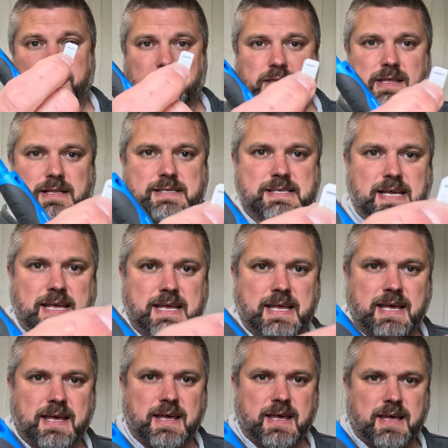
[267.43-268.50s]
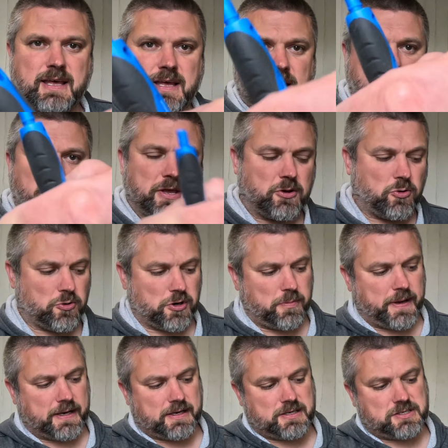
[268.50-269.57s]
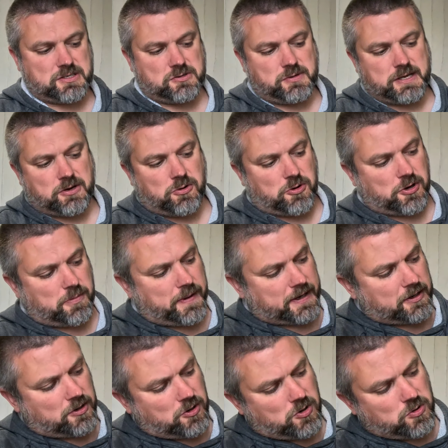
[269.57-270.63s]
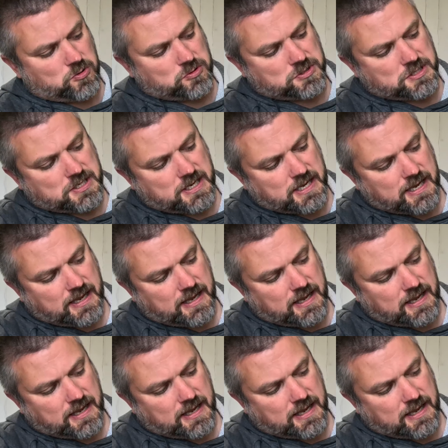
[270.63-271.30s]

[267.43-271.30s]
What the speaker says: you'll see the wee corner bit. So the wee corner bit goes